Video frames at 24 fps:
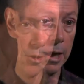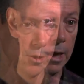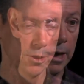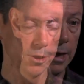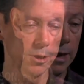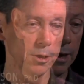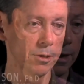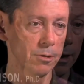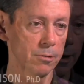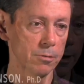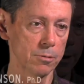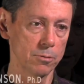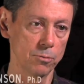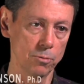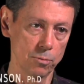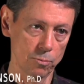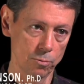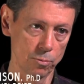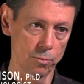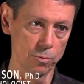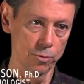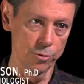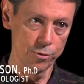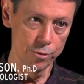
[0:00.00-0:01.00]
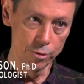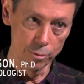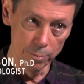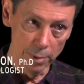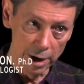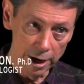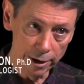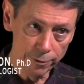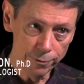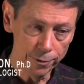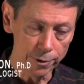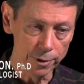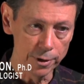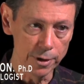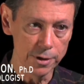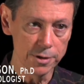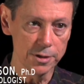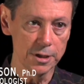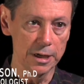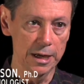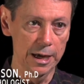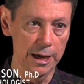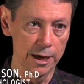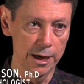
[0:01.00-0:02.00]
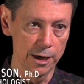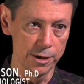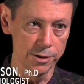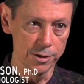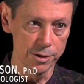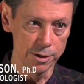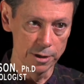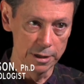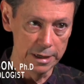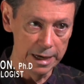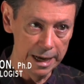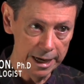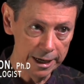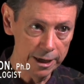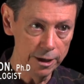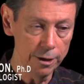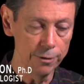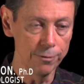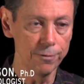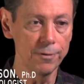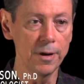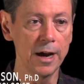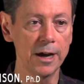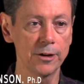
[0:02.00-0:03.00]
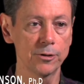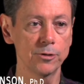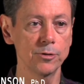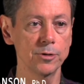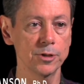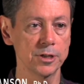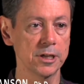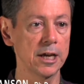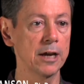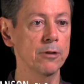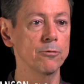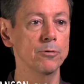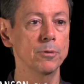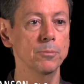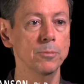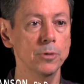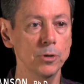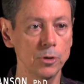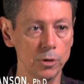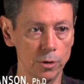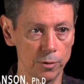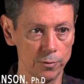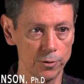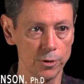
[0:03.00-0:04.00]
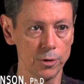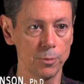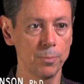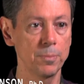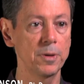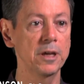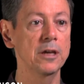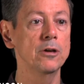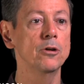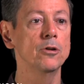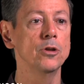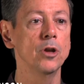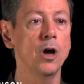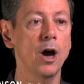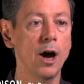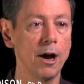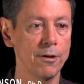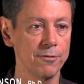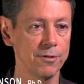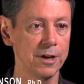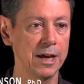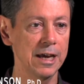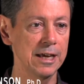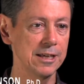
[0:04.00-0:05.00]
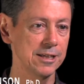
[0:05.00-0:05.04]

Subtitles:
So through mindfulness, as the negative factors get removed or peeled off,